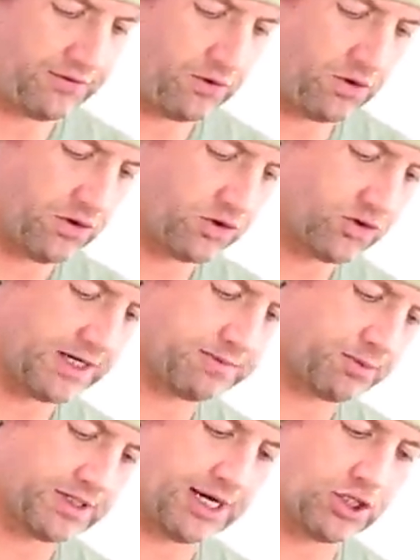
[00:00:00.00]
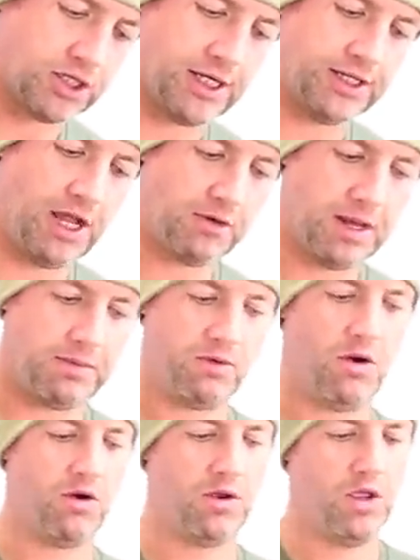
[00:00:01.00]
for transportation. And don't get me
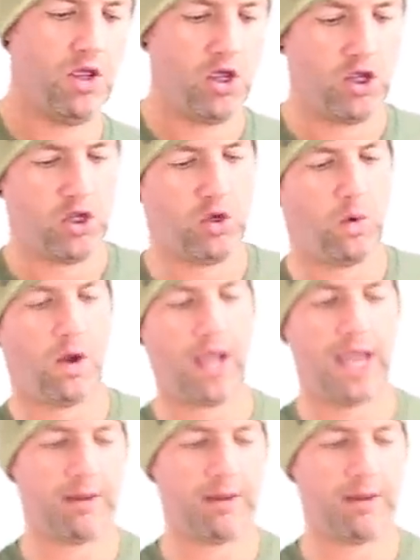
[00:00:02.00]
wrong, you are